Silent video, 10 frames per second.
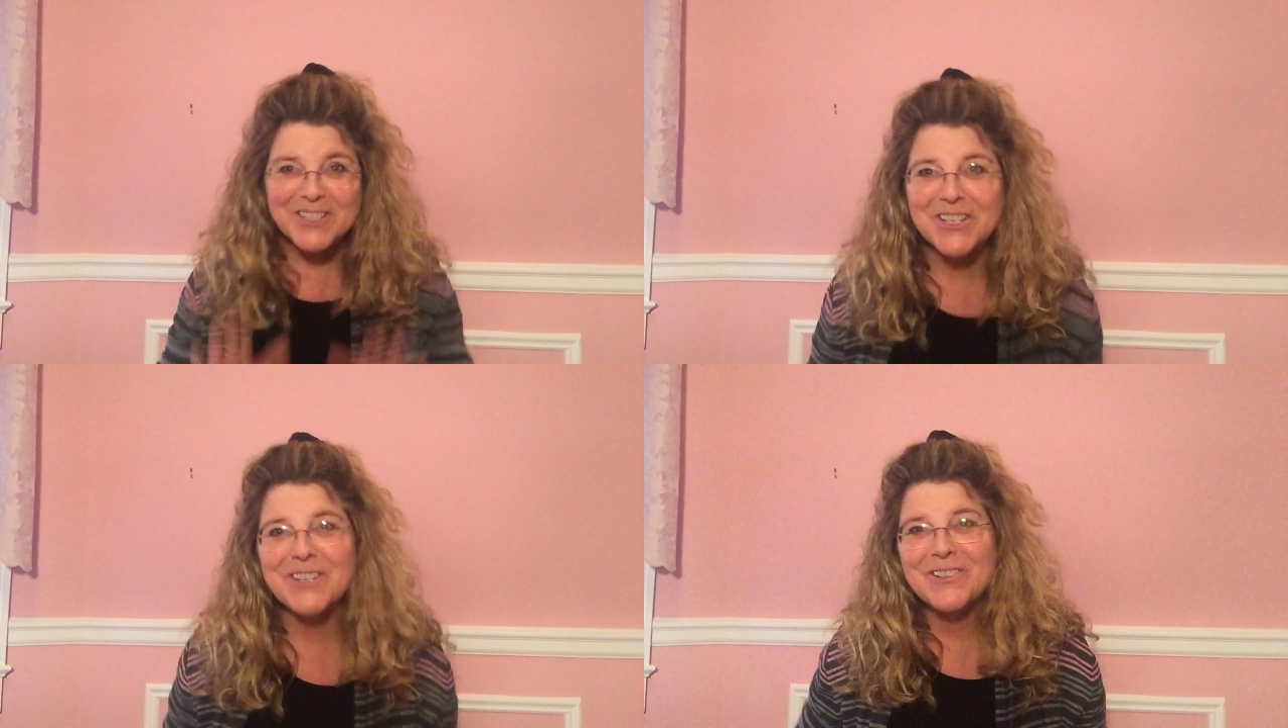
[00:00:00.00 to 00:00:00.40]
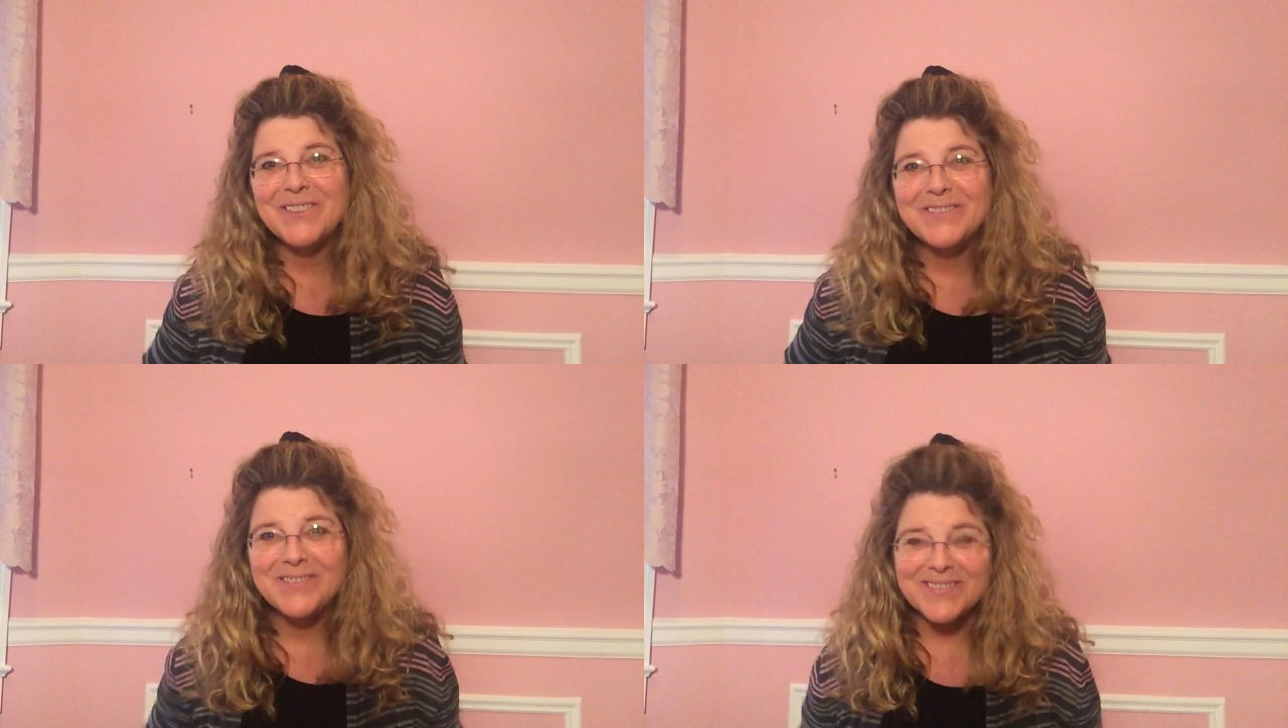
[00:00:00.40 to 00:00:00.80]
Two,
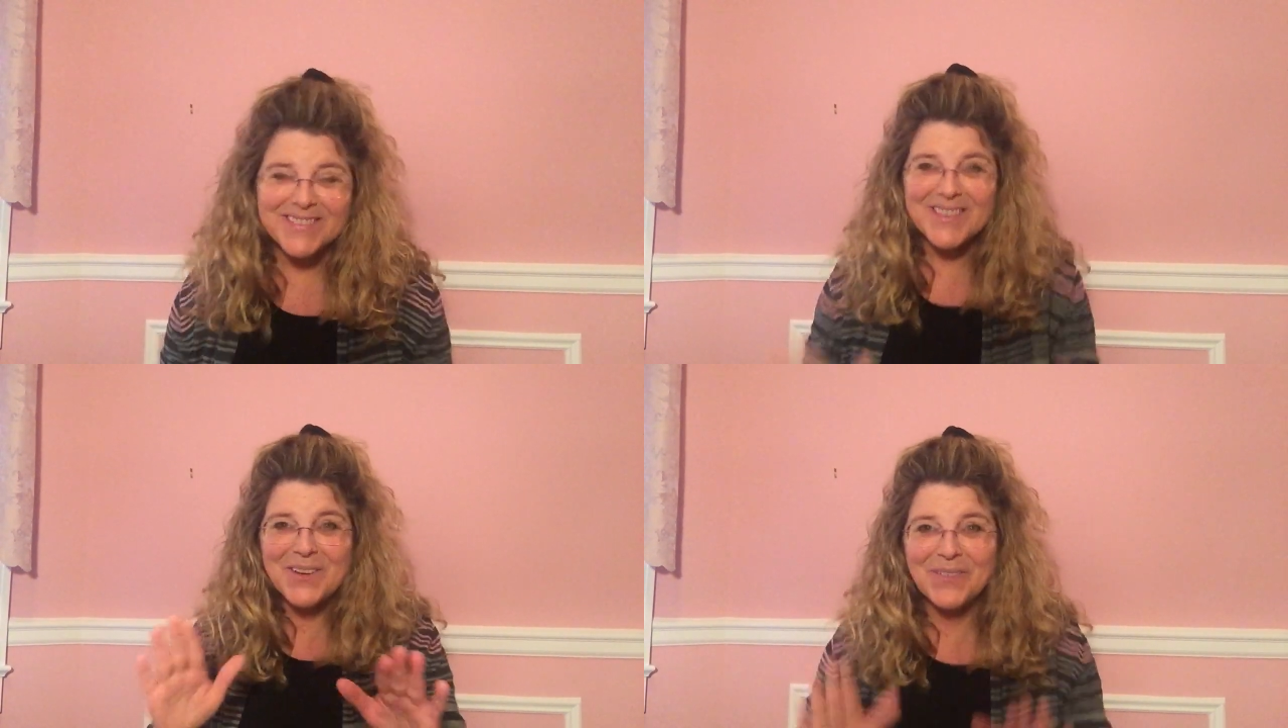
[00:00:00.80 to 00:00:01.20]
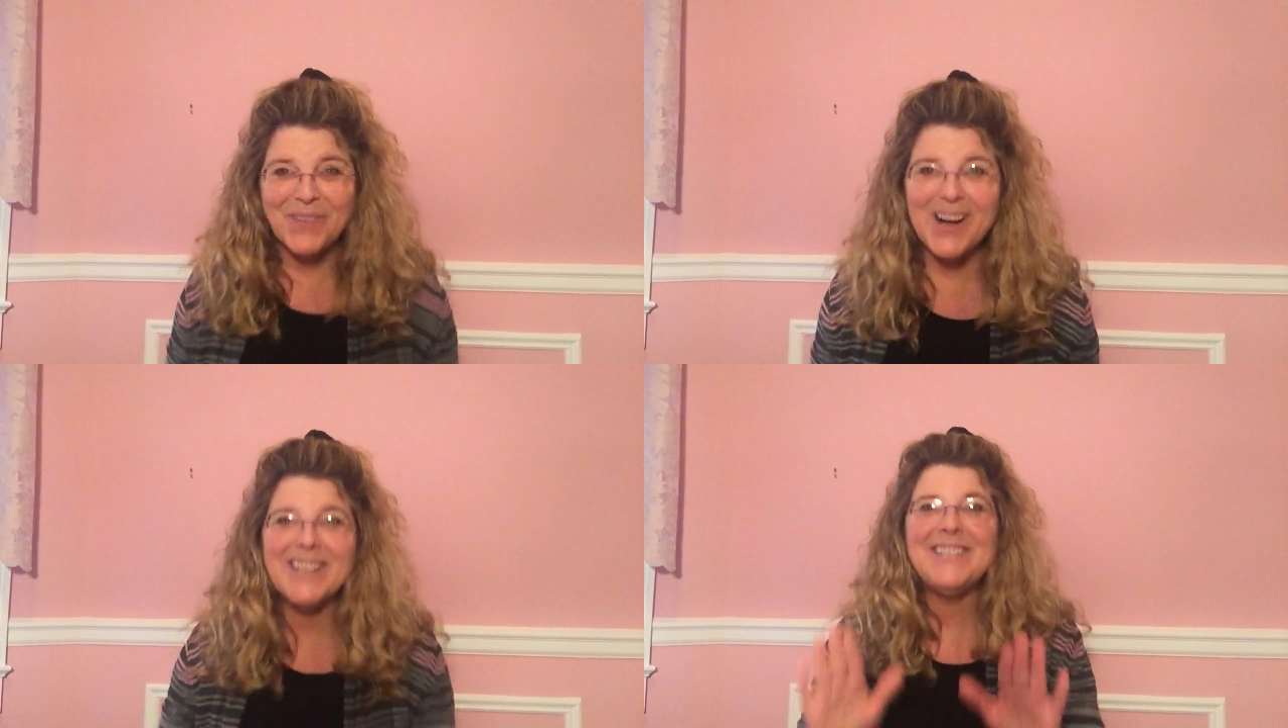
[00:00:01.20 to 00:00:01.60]

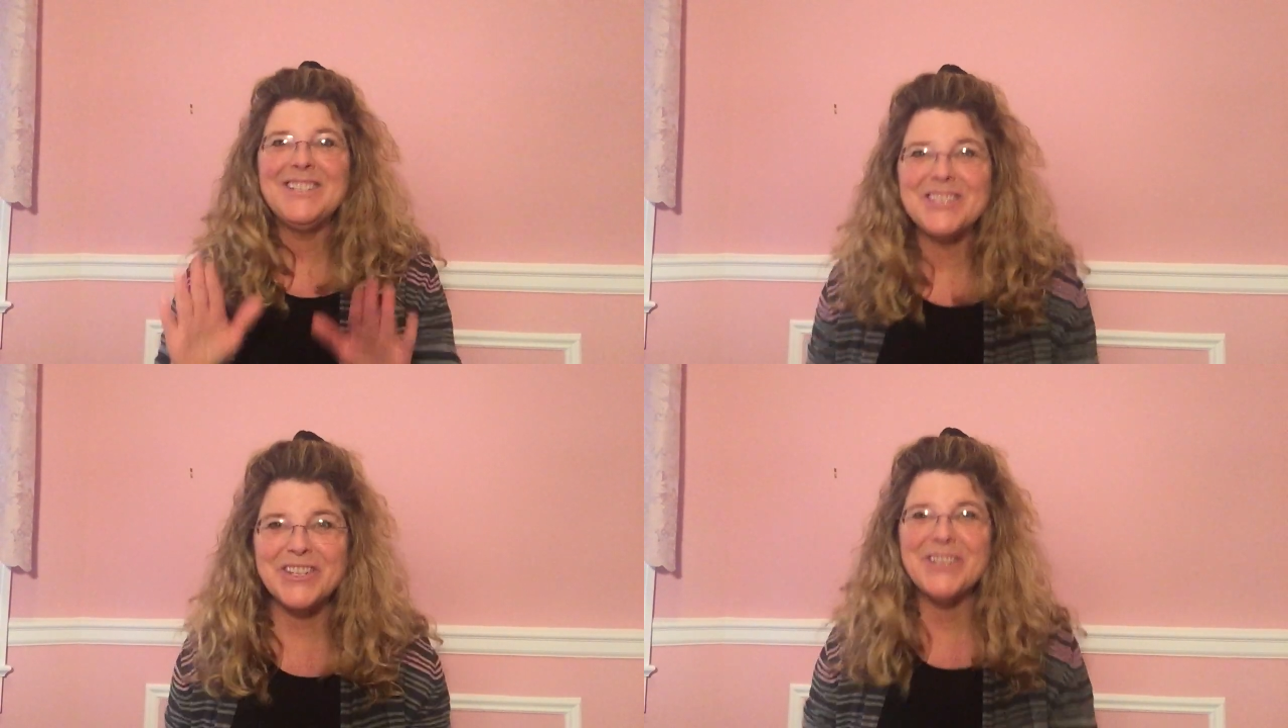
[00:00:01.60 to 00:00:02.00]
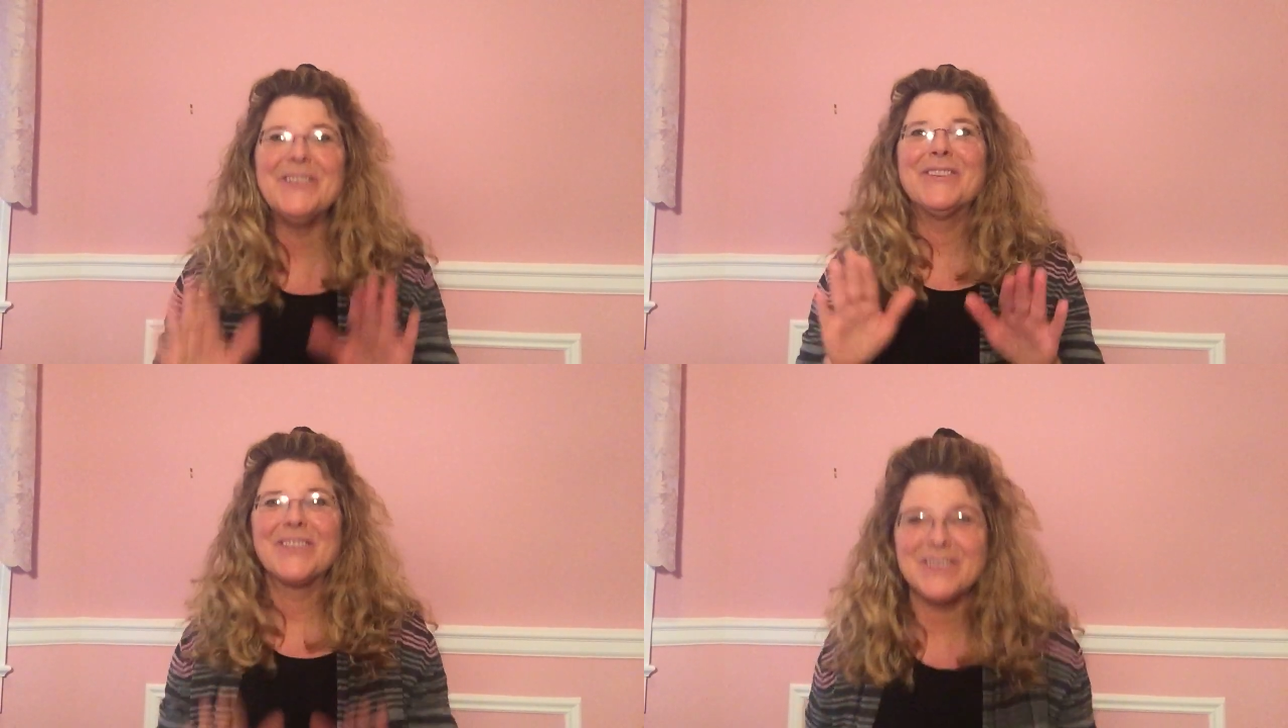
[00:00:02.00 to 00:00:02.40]
one,
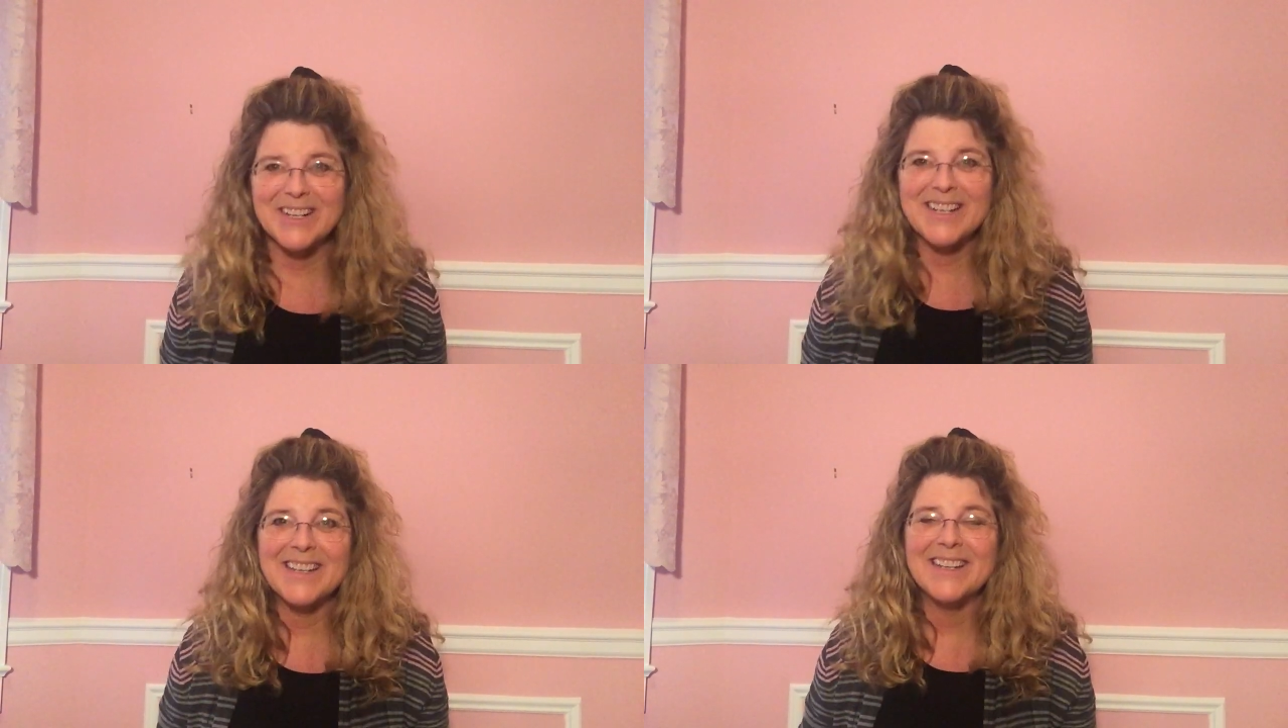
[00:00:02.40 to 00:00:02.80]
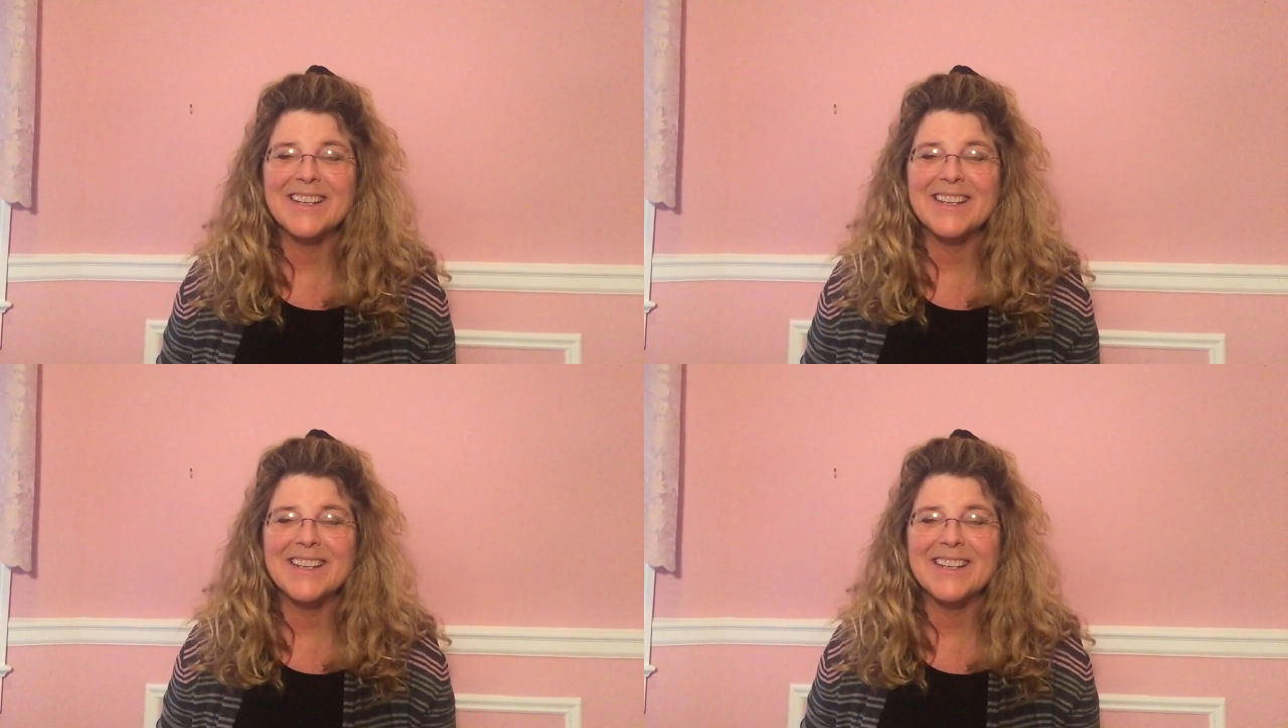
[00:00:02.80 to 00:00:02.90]
two, three.